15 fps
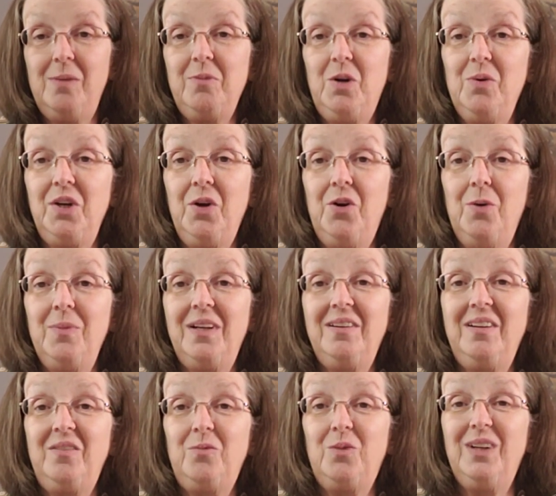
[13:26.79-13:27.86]
I'm going home
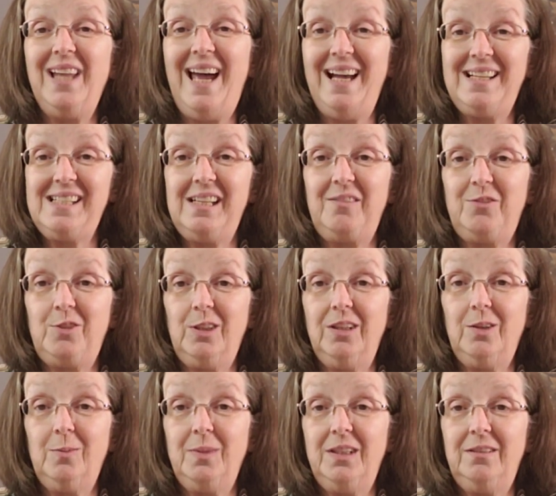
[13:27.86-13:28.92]
and relaxing for a
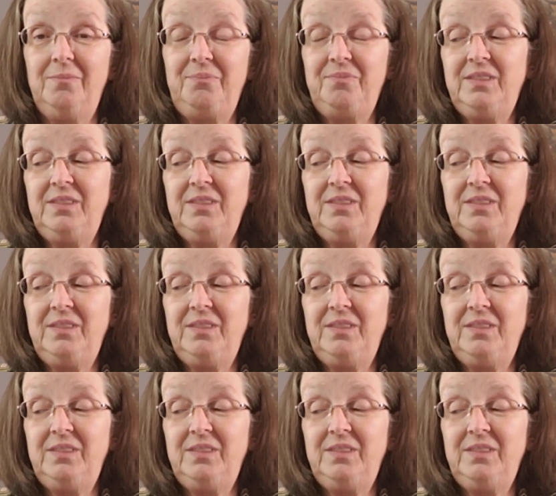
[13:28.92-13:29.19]
little bit.